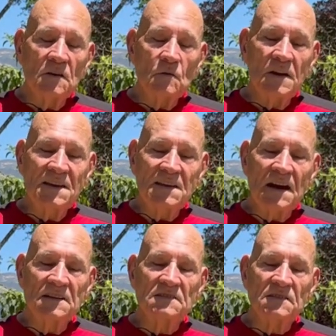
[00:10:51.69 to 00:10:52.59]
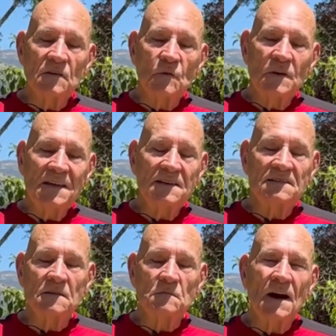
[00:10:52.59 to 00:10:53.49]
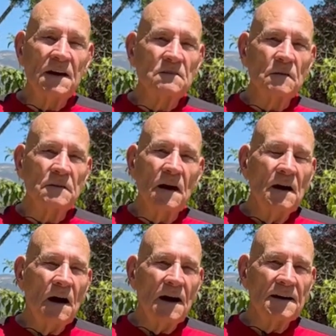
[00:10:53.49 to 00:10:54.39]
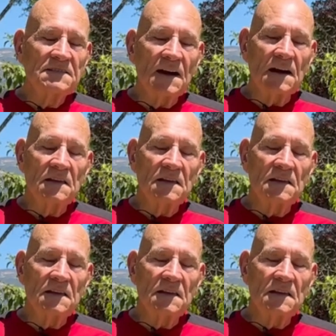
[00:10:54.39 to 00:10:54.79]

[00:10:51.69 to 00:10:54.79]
And when it does, it's going to release some nitric oxide.